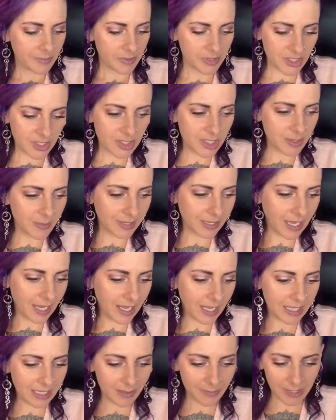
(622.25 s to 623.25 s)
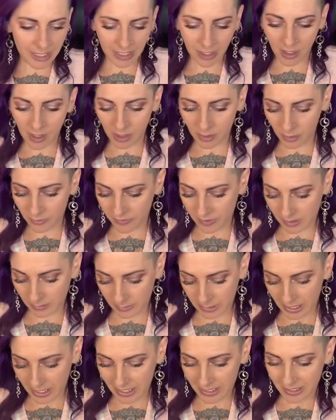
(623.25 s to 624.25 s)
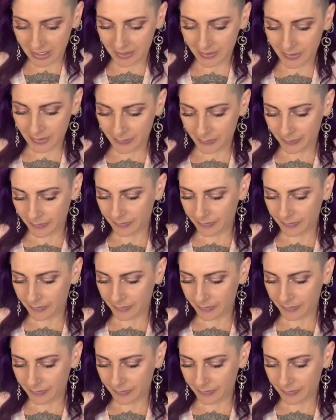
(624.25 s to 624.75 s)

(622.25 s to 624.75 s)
We're just doing Halloween all over the place.